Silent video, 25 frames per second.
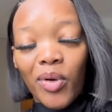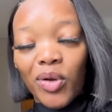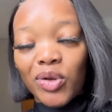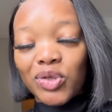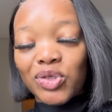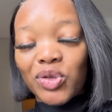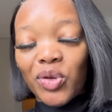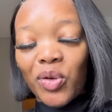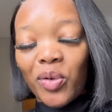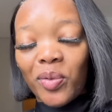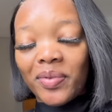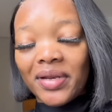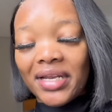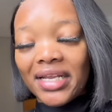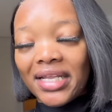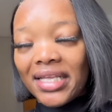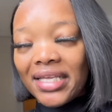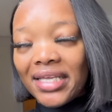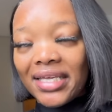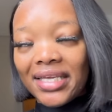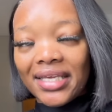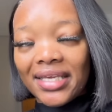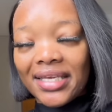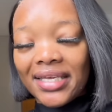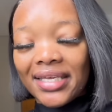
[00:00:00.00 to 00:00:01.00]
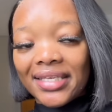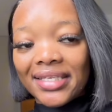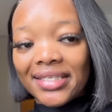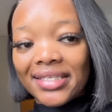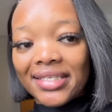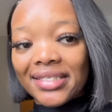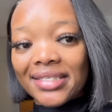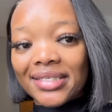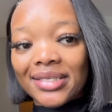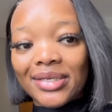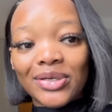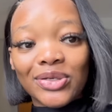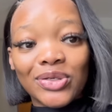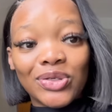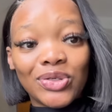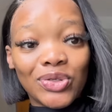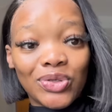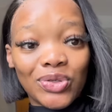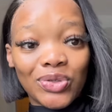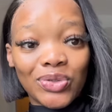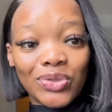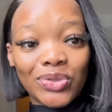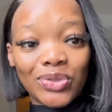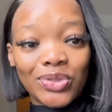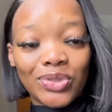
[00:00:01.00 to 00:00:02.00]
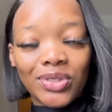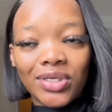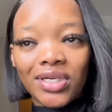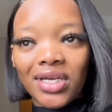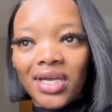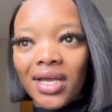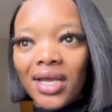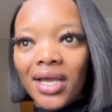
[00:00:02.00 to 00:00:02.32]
So please do